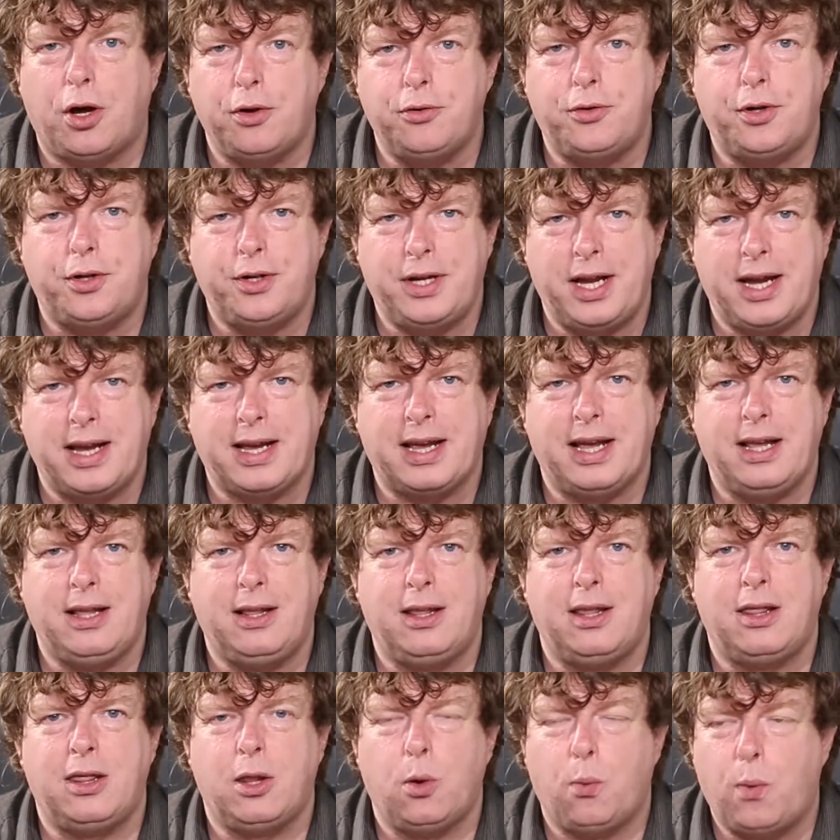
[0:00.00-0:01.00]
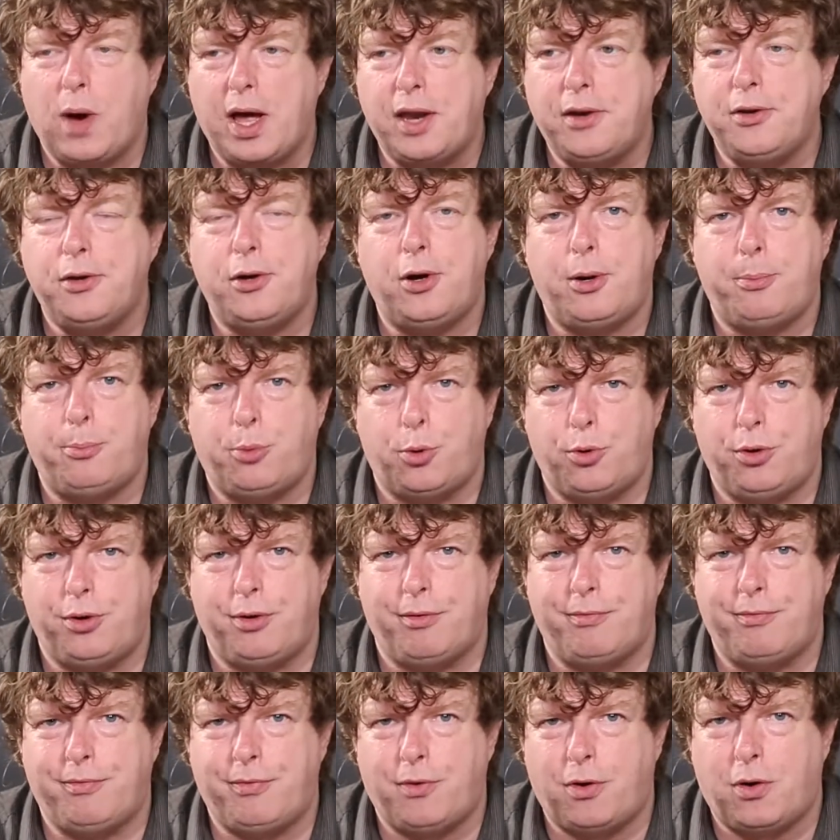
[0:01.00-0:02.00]
undertaking the wedding or
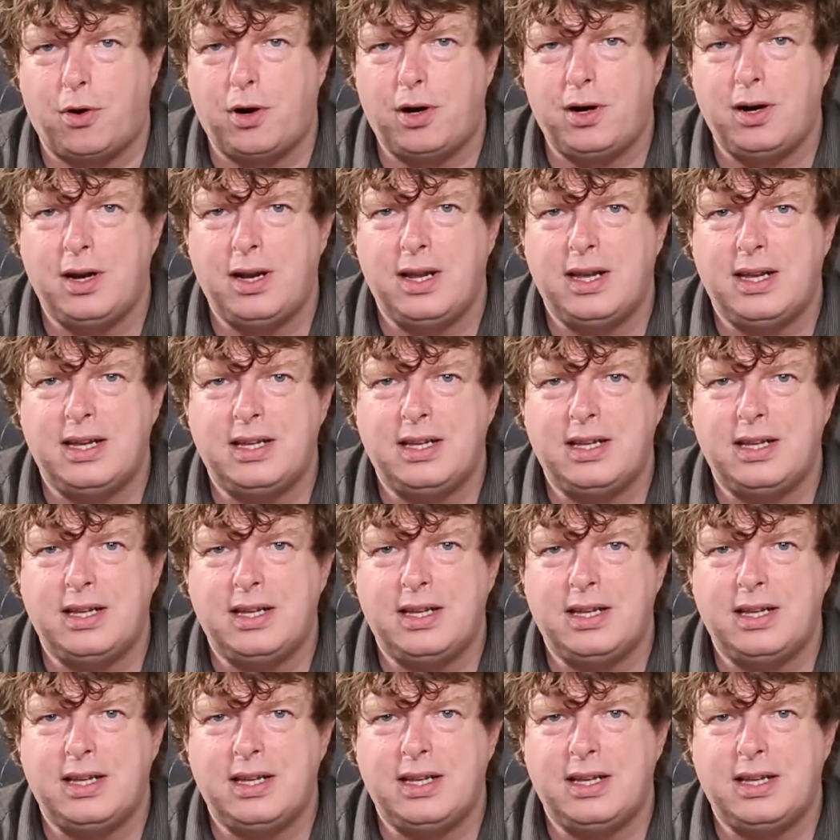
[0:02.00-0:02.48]
portrait for